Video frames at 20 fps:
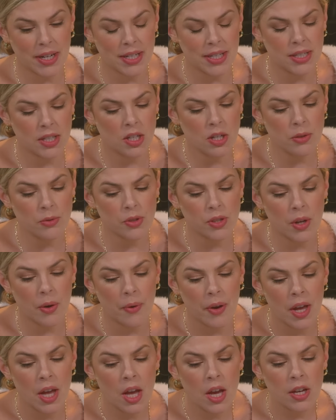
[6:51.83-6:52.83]
need to do.
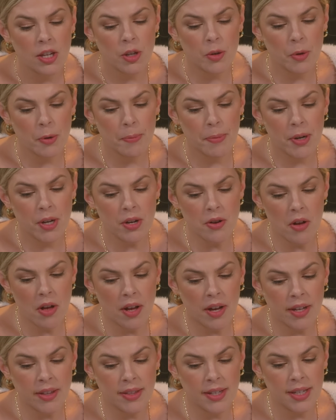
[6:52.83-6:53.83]
So you were put
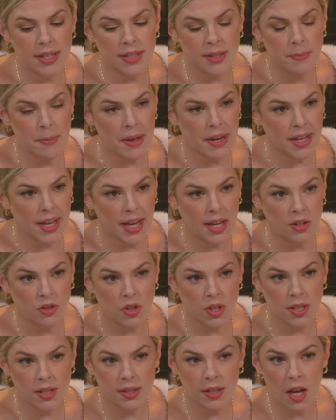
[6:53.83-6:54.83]
on these
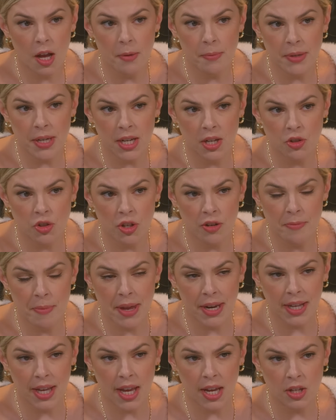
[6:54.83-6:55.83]
medications, combination mm-hmm.
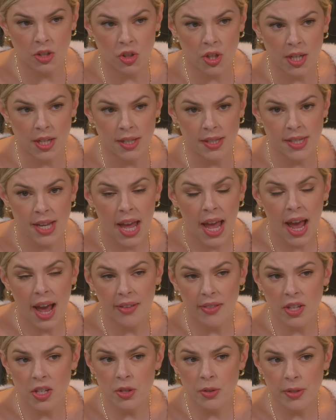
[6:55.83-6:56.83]
of medications.
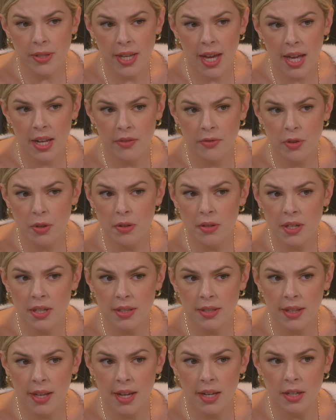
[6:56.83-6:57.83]
And then you said a few
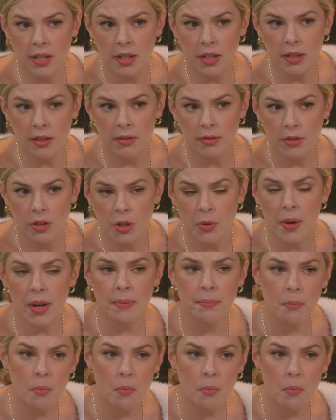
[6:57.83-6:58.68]
years later, you had